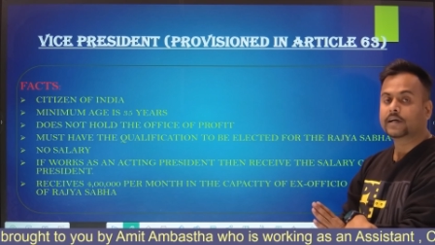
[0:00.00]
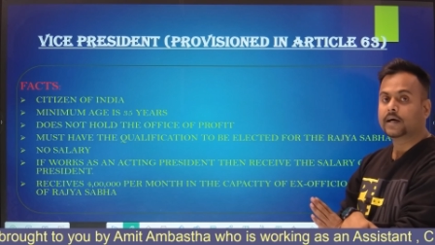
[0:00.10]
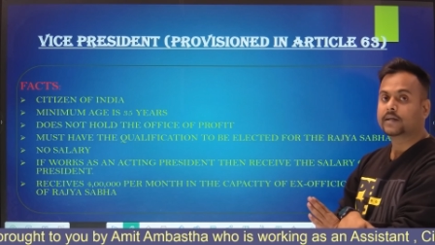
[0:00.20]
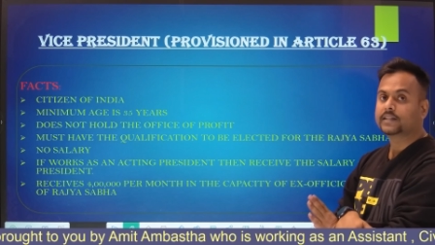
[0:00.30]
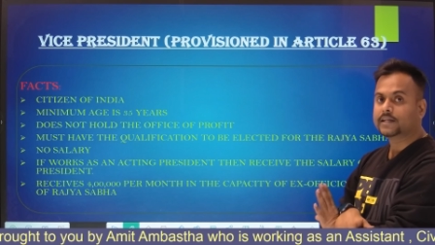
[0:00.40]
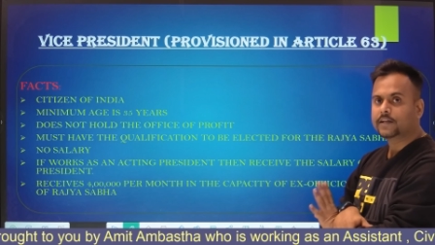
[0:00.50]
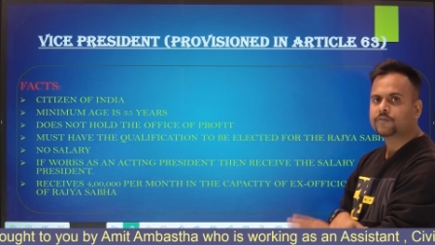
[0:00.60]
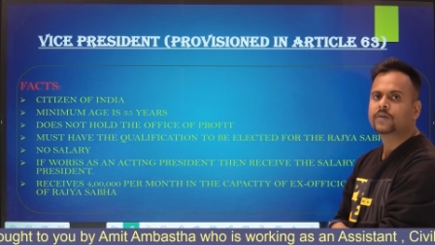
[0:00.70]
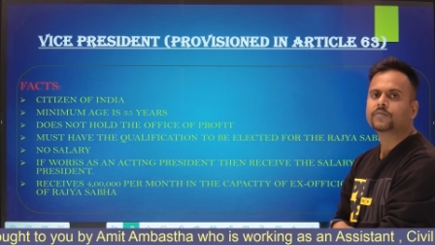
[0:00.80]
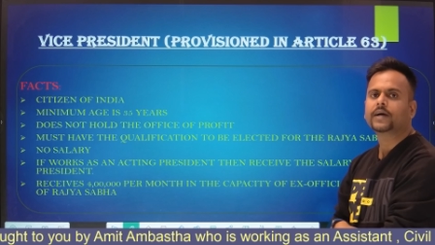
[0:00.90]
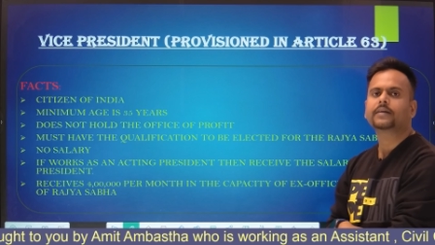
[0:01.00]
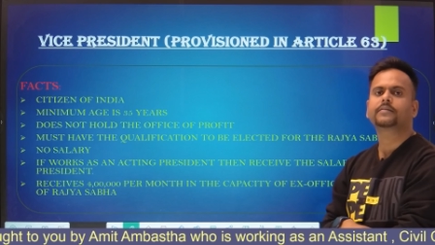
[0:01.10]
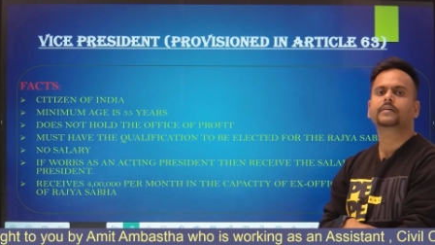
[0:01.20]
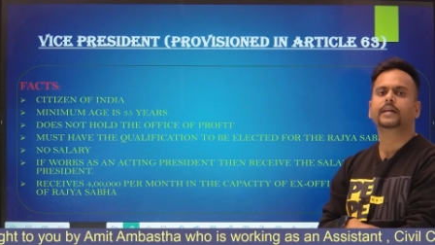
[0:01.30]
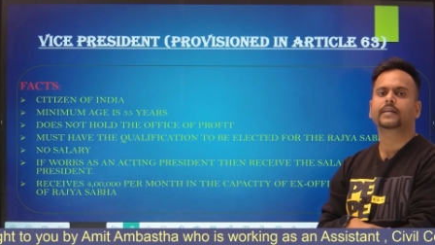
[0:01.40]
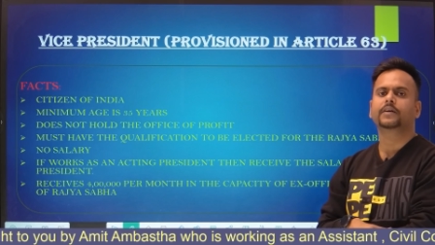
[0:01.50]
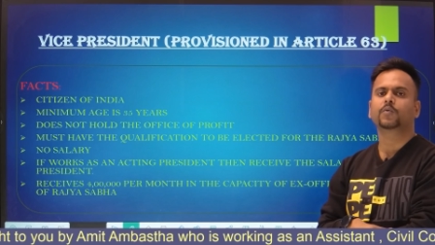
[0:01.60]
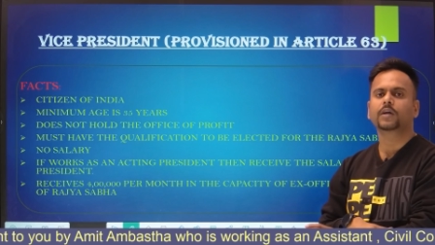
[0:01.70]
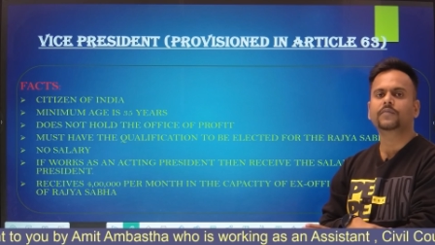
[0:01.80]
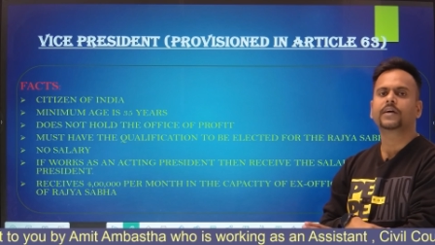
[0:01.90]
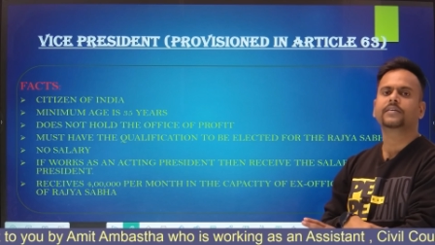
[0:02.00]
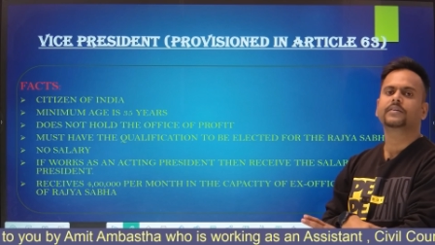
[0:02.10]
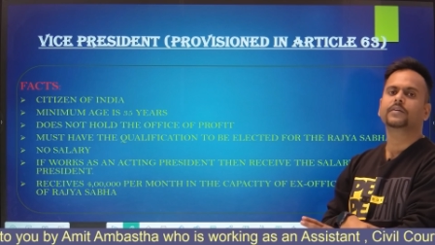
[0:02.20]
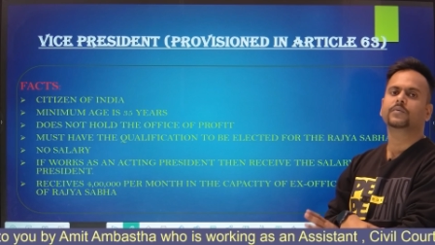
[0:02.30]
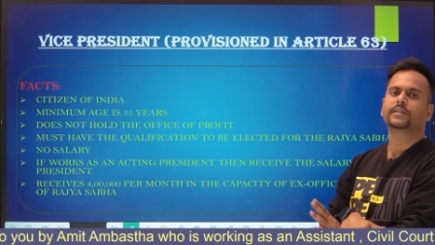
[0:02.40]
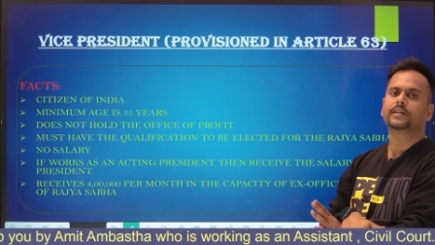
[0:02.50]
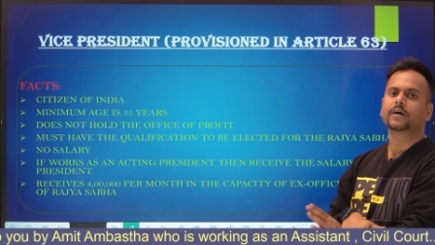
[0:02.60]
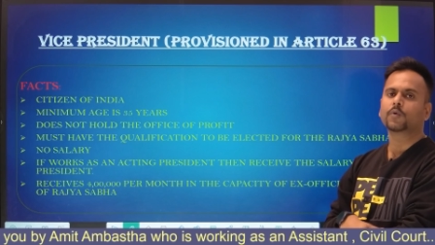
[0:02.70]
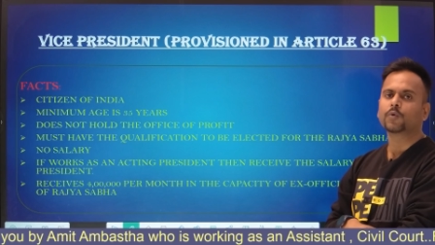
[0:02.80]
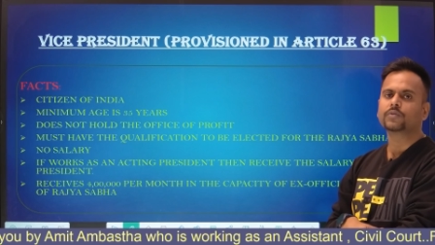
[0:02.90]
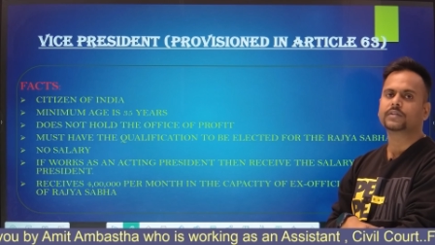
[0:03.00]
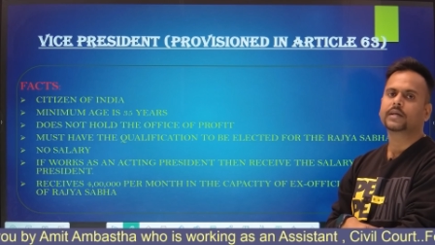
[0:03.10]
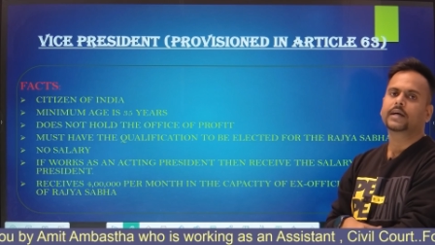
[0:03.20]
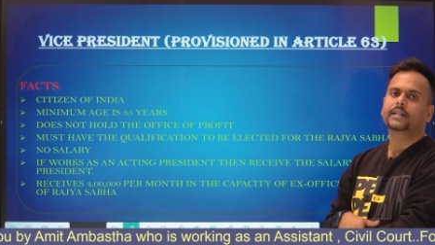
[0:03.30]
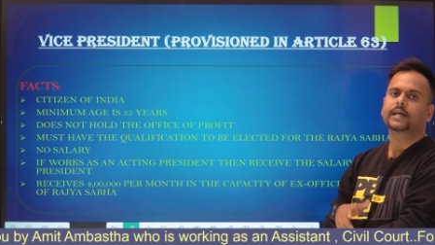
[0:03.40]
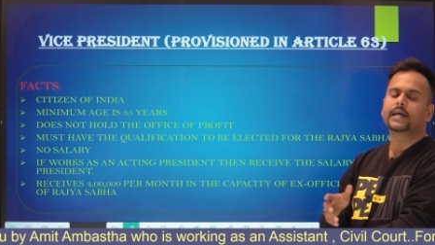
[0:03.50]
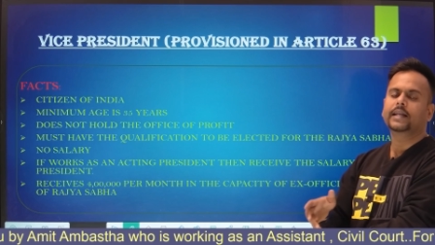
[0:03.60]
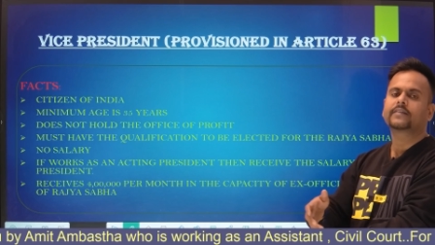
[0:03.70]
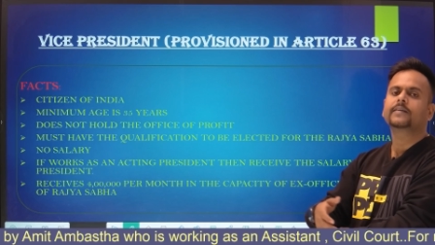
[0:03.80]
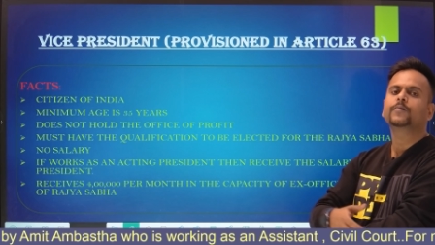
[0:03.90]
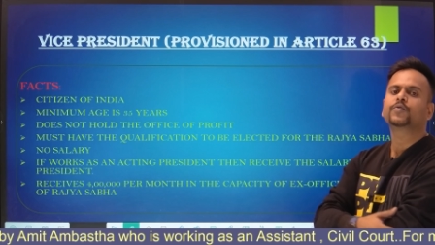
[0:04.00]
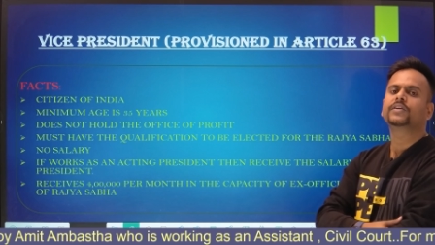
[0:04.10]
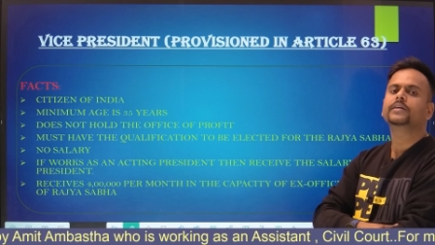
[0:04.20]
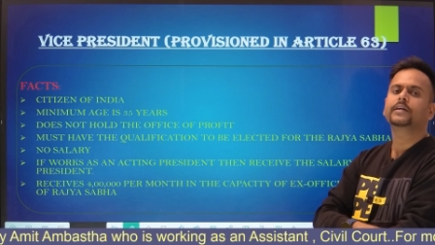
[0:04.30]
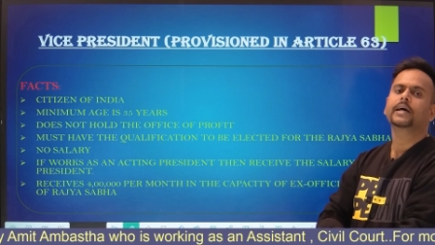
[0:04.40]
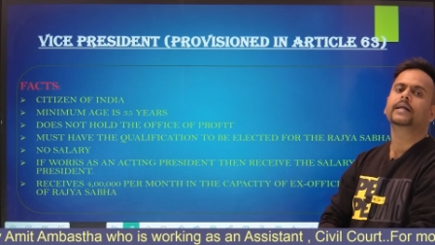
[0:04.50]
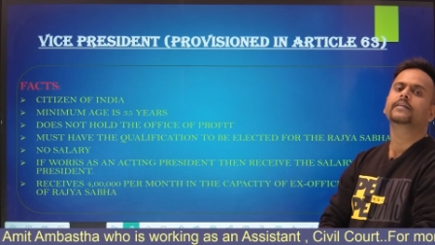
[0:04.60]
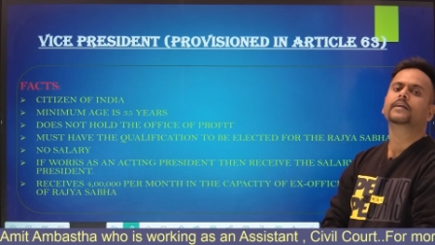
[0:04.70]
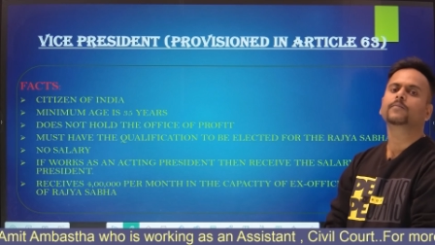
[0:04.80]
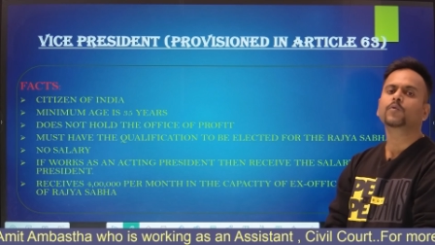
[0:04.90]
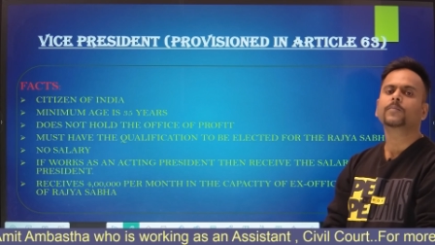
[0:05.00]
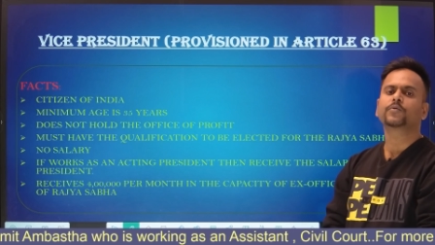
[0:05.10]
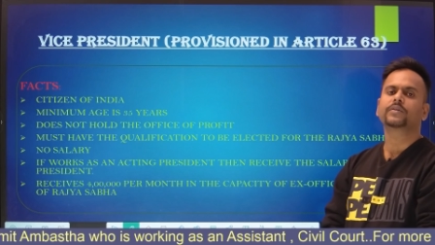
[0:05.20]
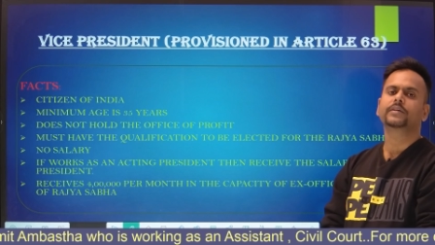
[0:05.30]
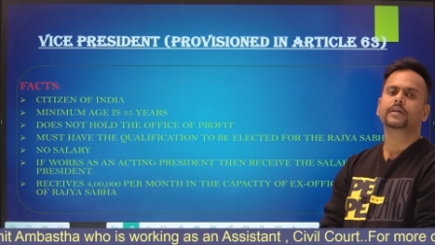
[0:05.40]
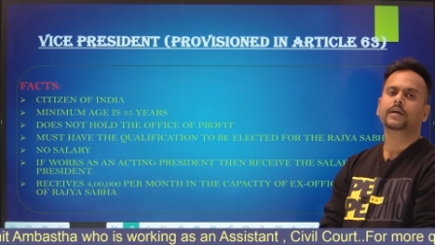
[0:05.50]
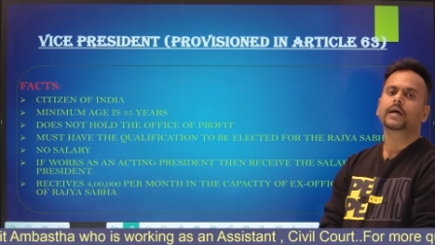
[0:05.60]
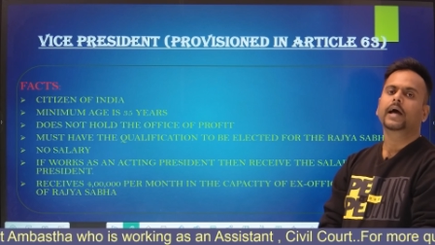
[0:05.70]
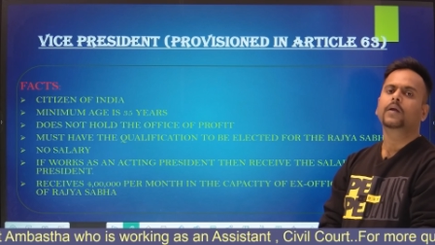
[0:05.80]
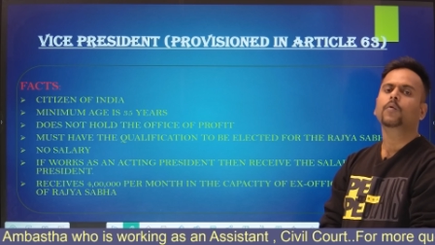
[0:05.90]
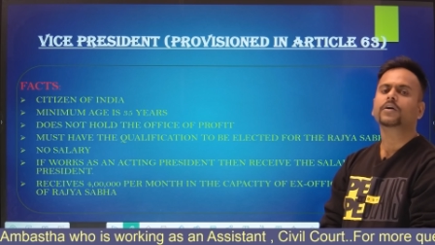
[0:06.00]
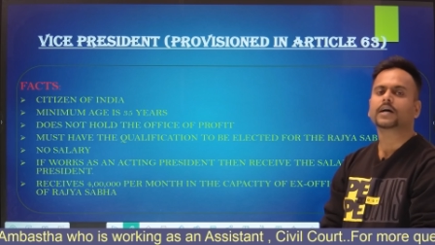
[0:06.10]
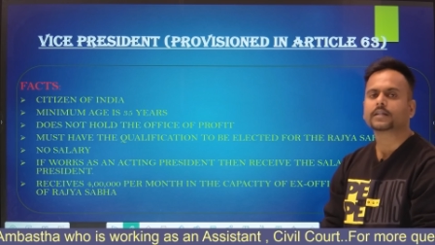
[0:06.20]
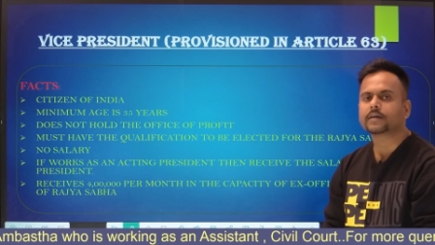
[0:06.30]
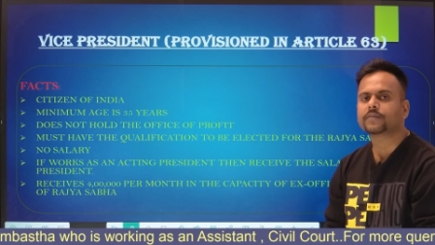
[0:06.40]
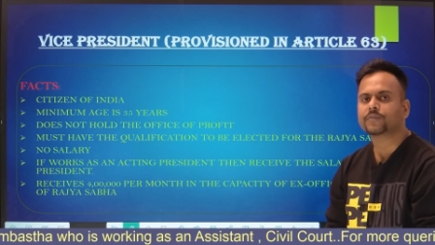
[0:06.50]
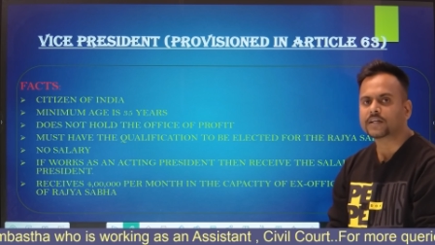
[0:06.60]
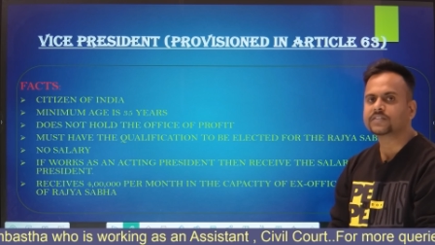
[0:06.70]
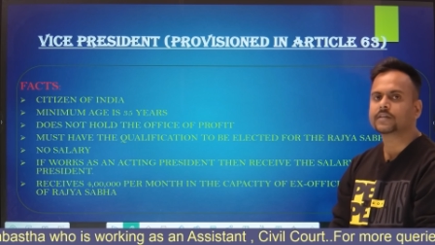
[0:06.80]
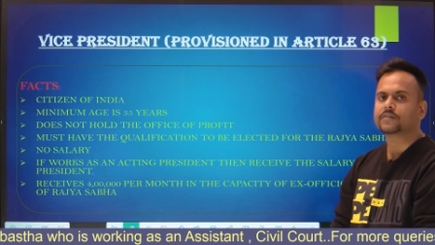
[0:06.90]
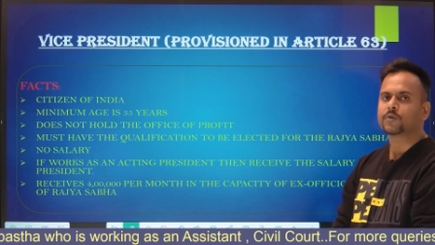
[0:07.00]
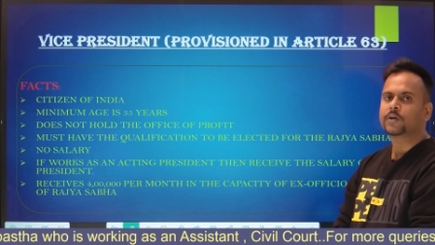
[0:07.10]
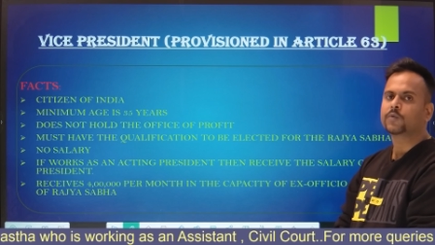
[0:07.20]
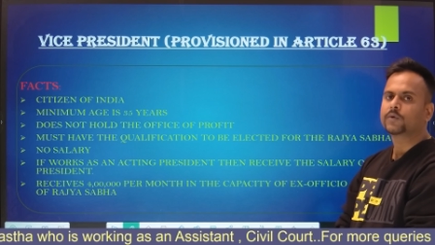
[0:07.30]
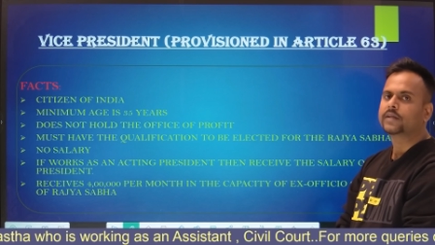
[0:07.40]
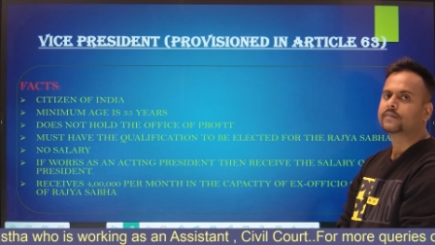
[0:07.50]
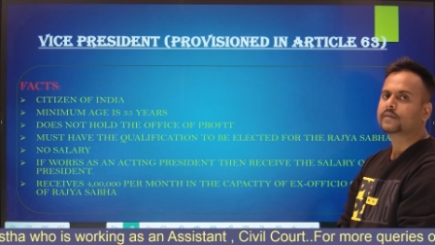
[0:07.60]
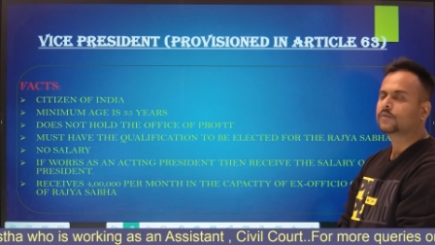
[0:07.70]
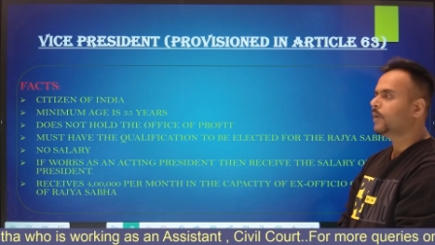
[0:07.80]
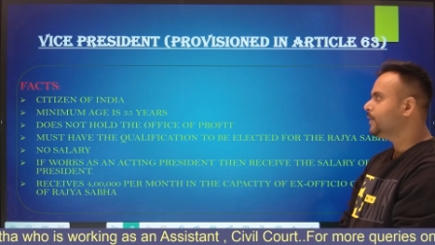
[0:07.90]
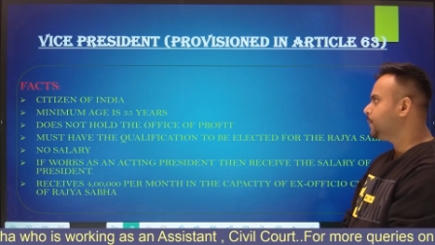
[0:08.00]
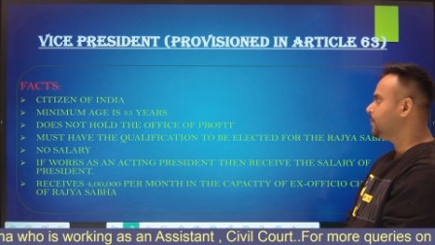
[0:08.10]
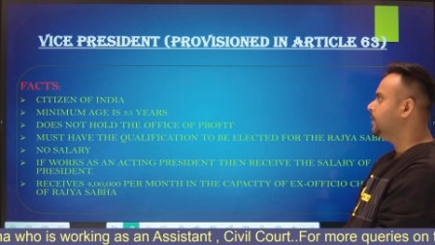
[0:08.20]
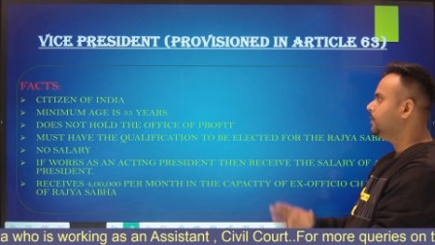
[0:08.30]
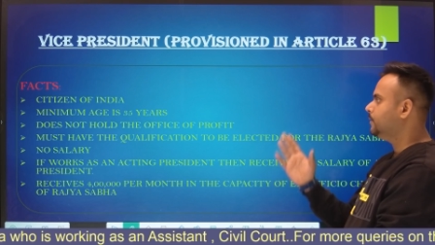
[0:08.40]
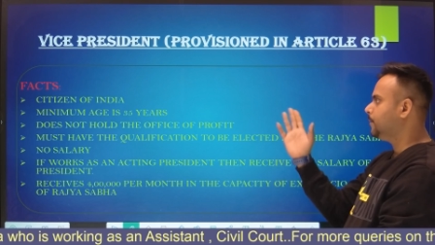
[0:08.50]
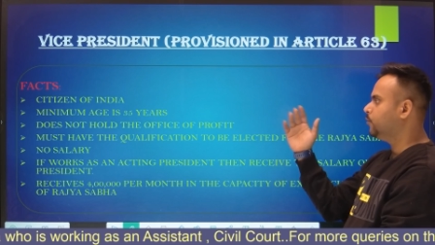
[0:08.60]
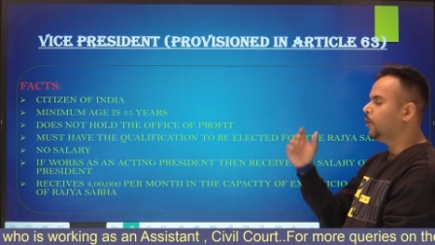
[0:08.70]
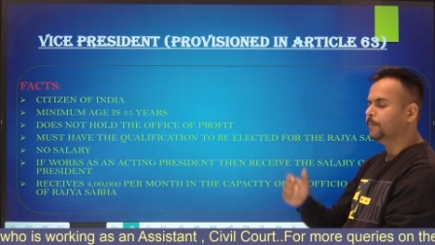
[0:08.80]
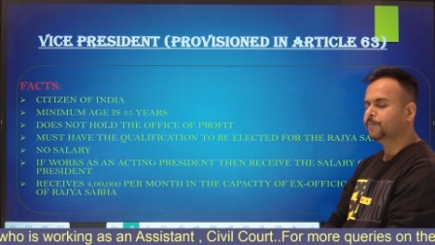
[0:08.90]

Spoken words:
the different facts like the qualification, the oath, the election procedure and the removal procedure, and what other functions or duties Vice President perform.